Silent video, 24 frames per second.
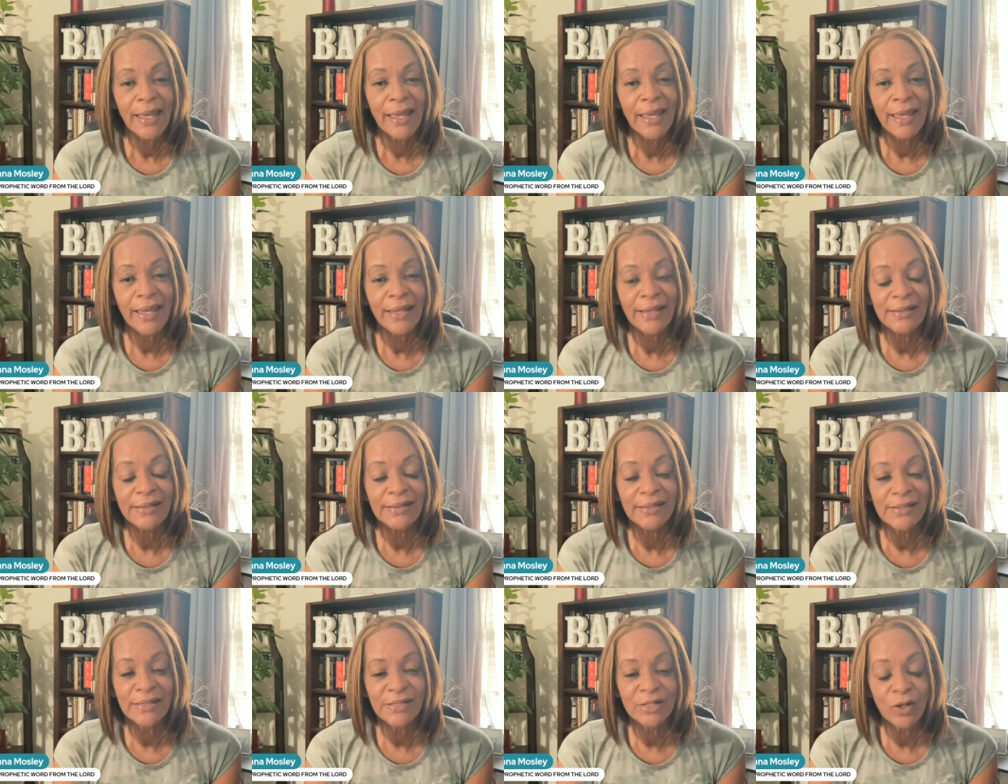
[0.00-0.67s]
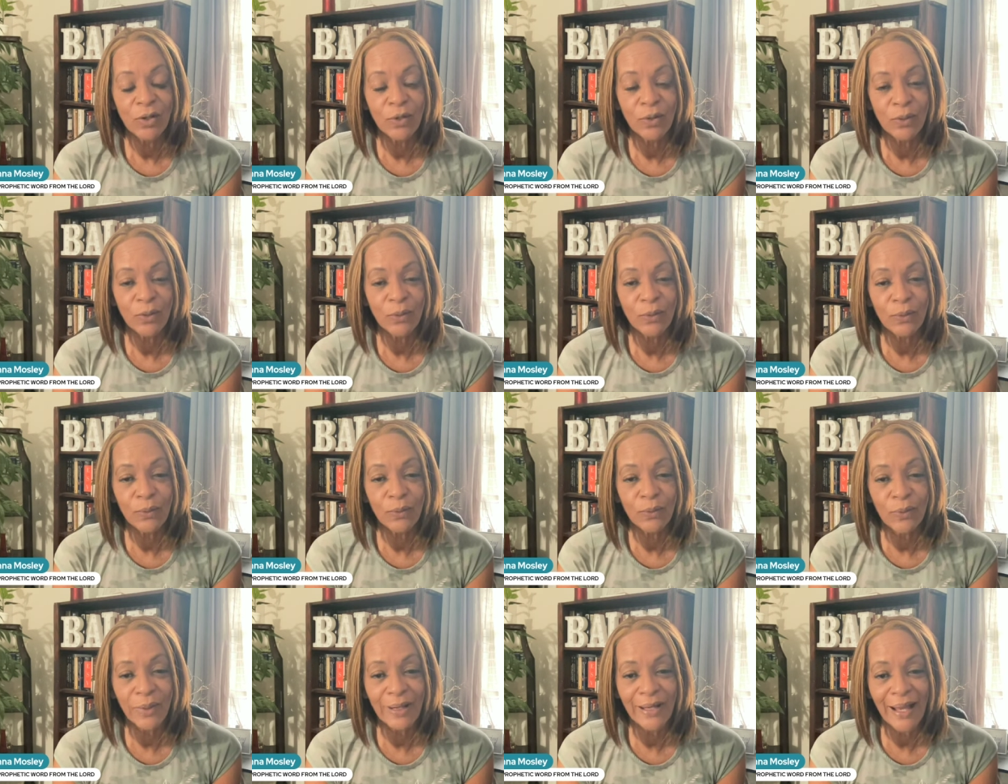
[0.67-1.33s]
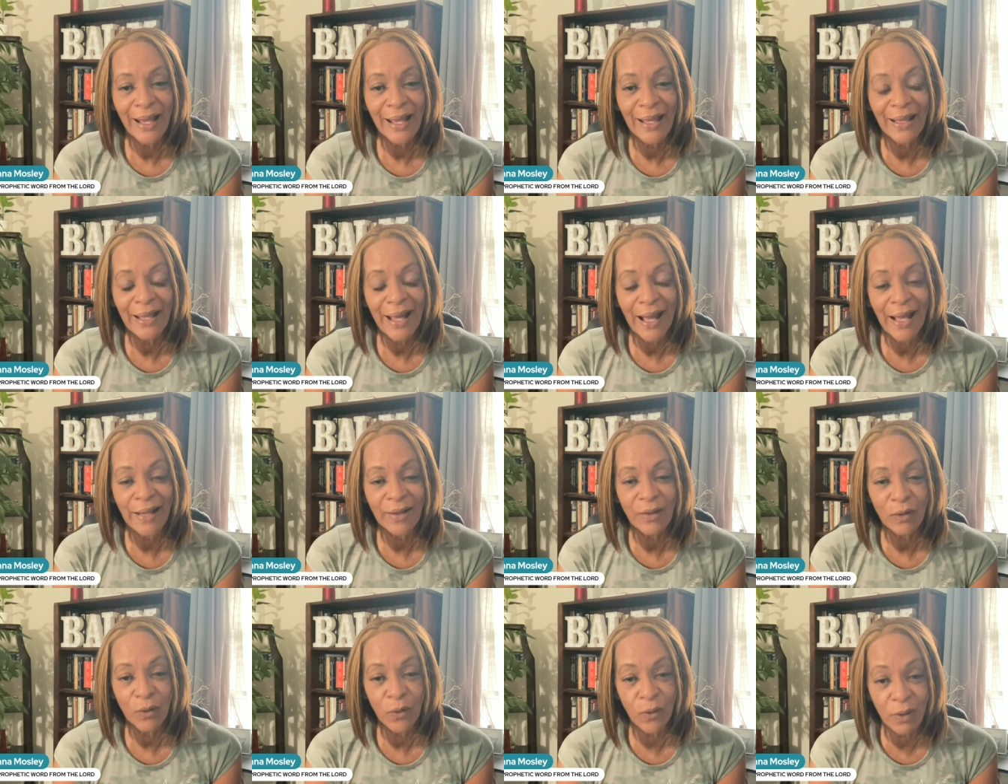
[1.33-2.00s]
and so when I
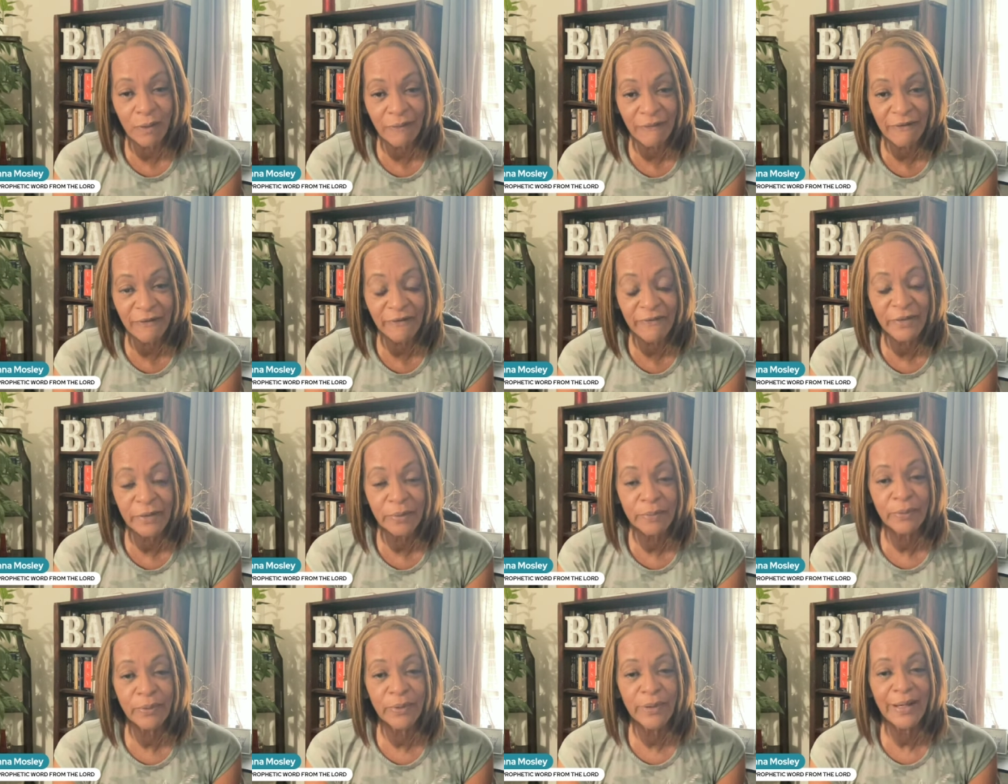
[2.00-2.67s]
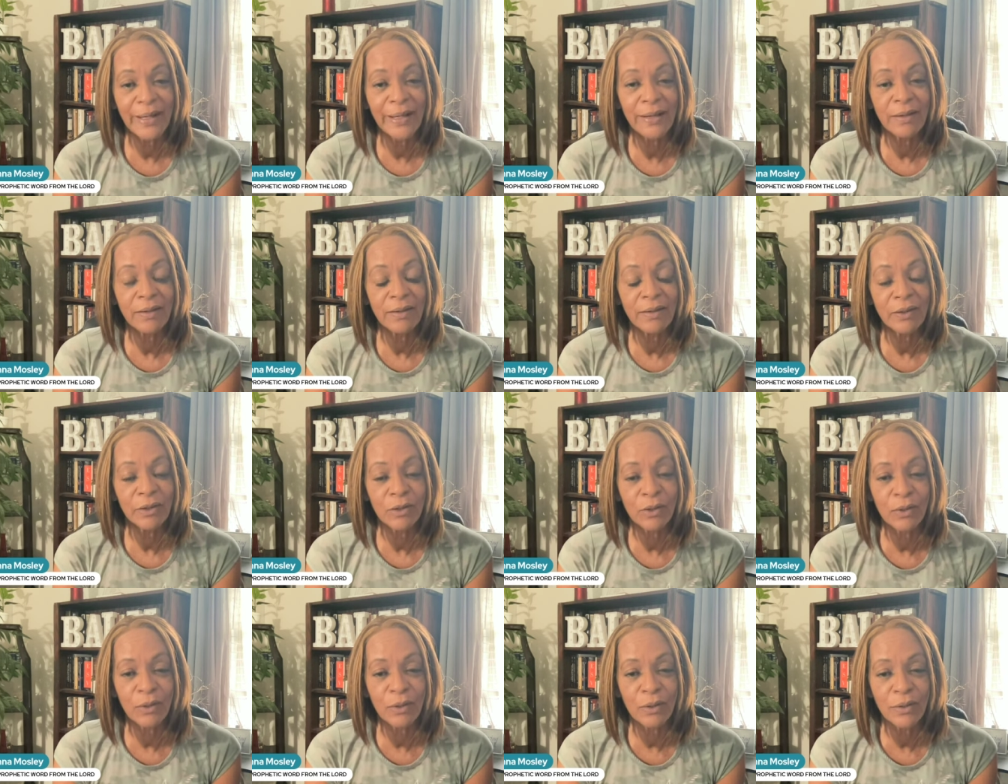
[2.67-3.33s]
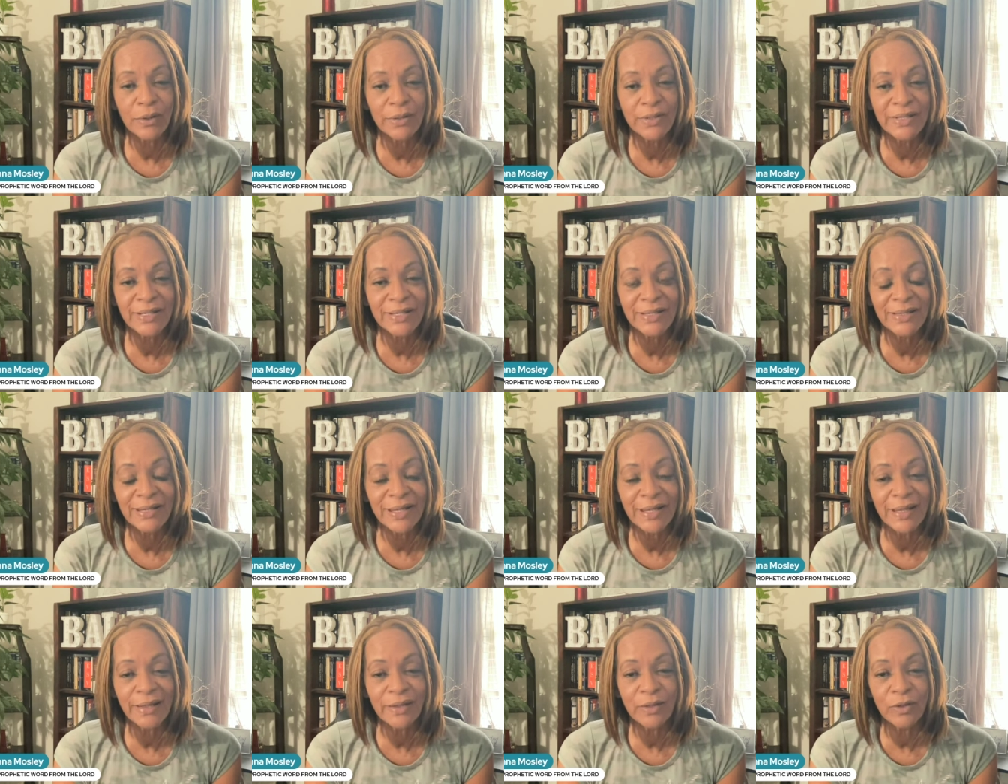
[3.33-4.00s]
got off of the prayer call
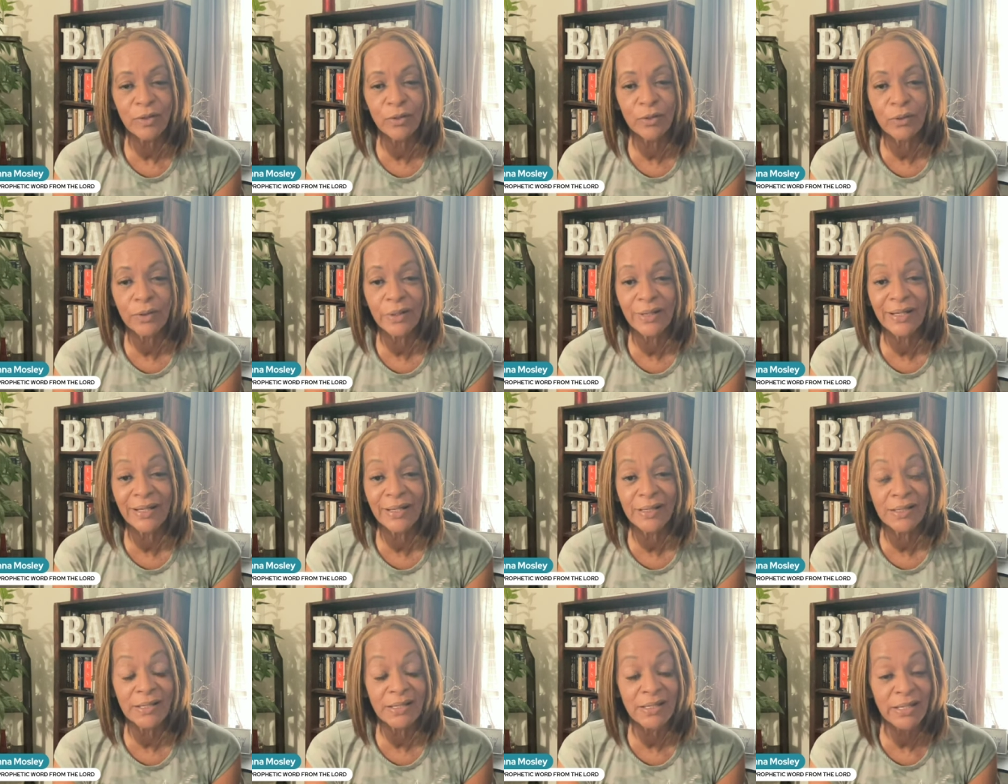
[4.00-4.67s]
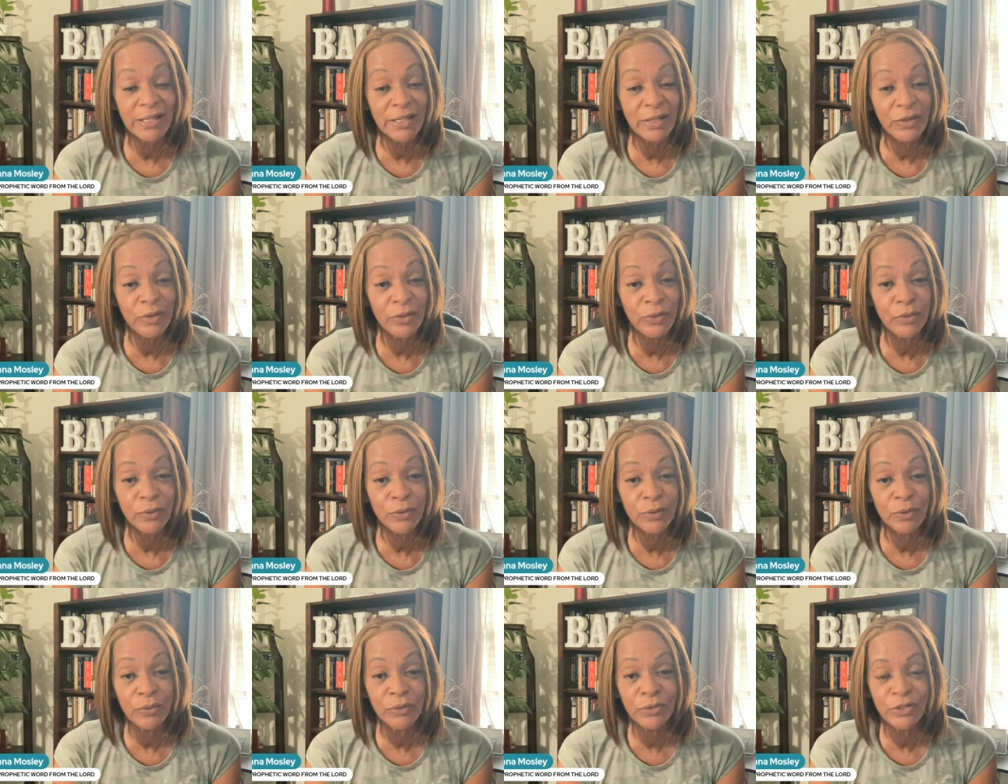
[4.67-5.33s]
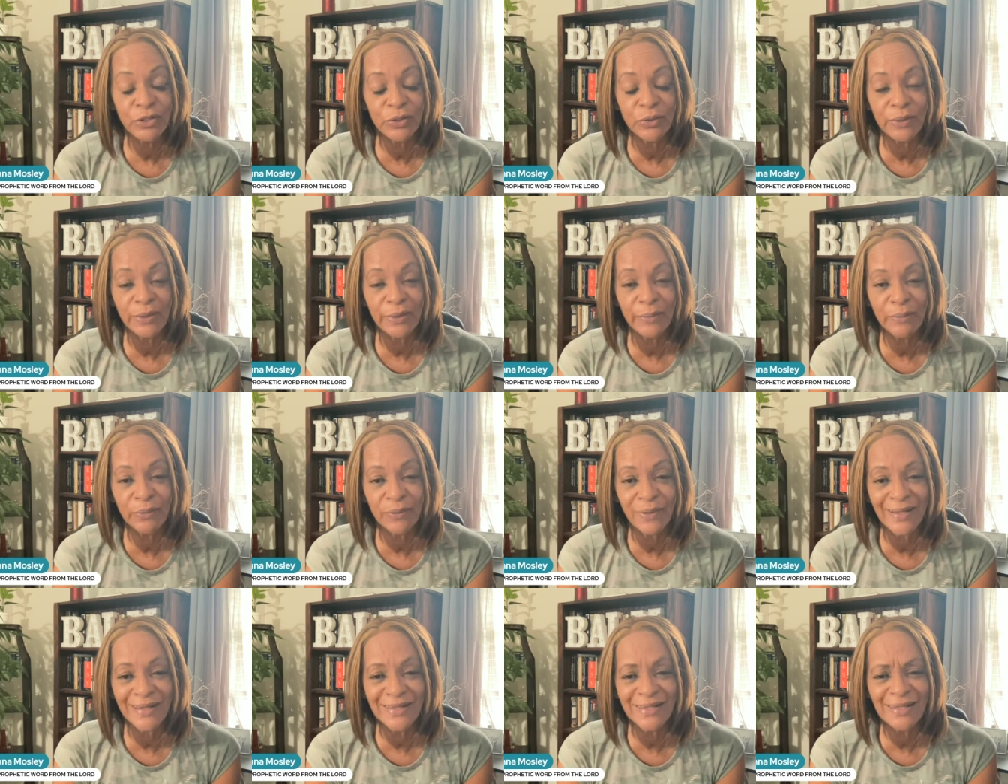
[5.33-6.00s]
today, the Lord continued to
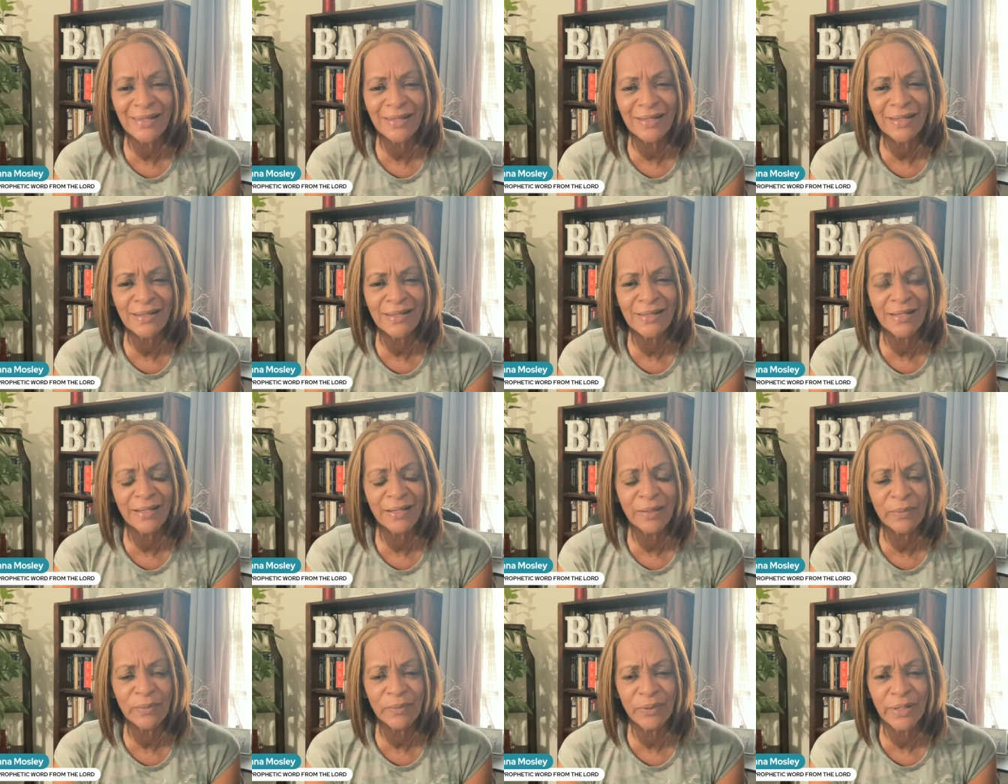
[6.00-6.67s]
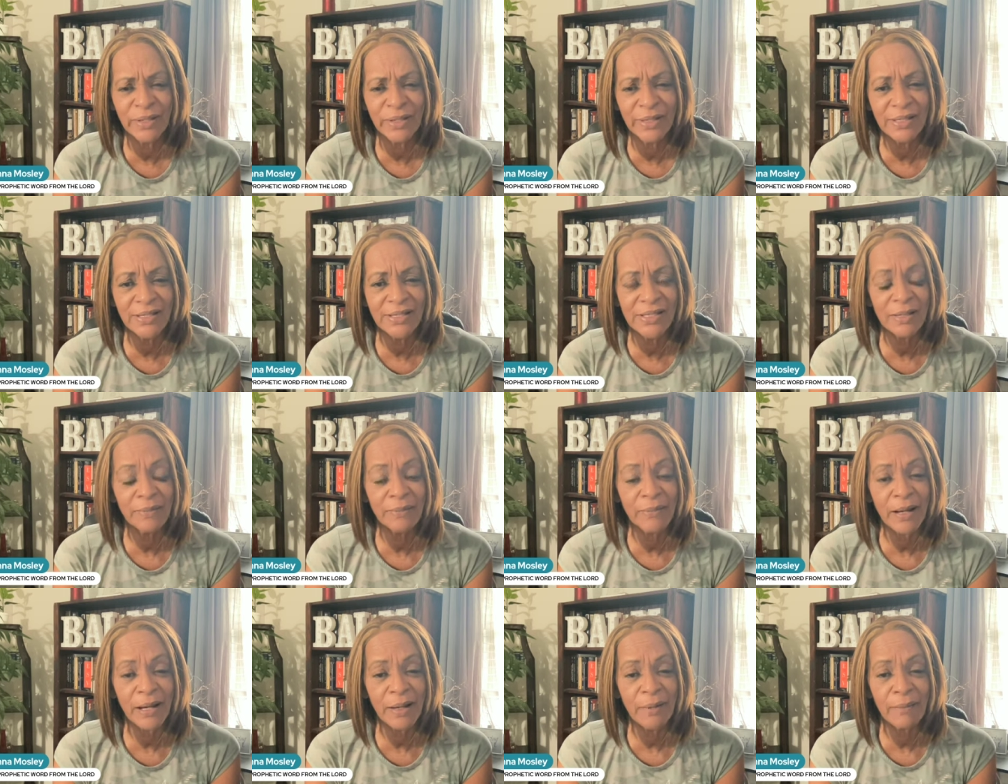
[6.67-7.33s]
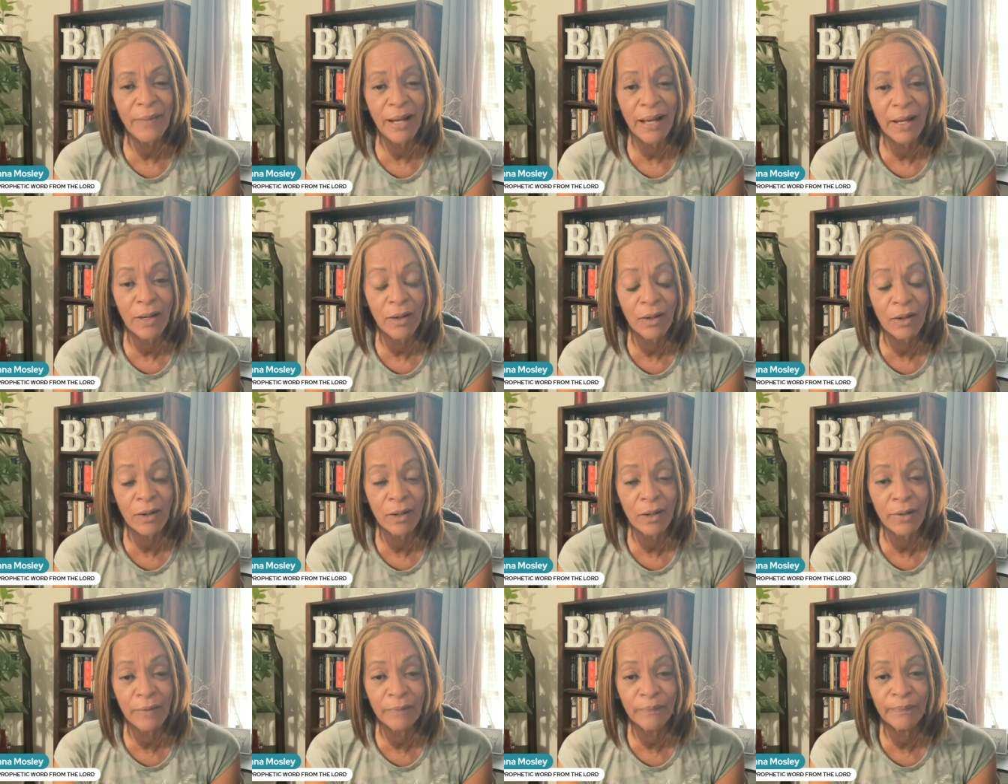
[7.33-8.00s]
impress this and imprint this upon my
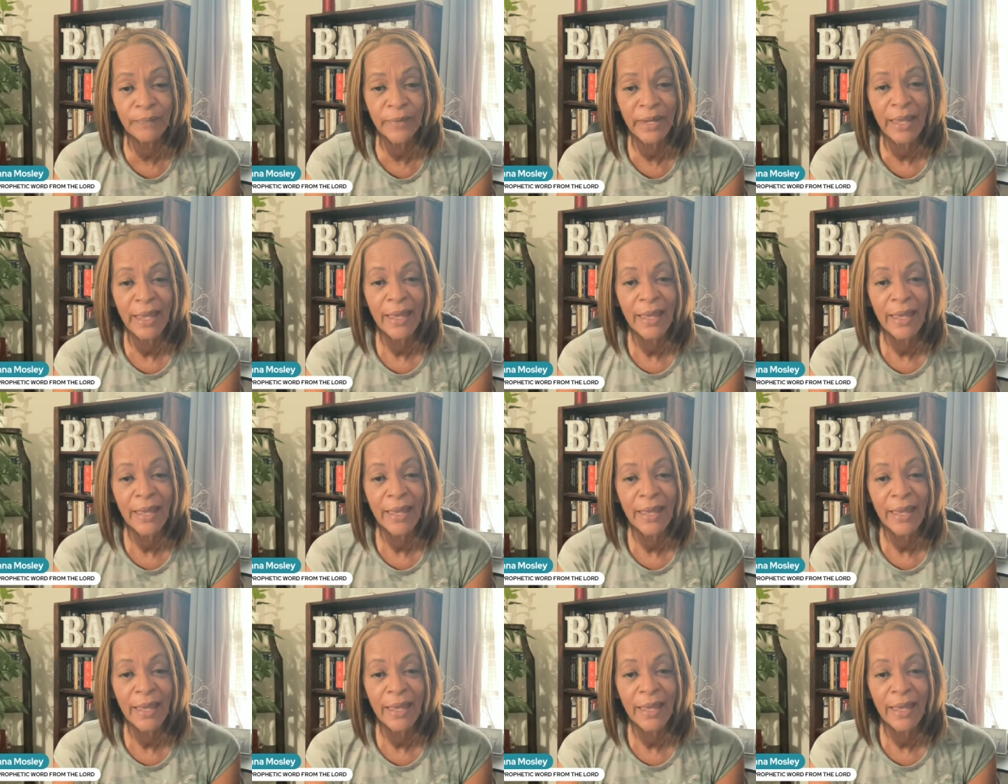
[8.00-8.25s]
heart.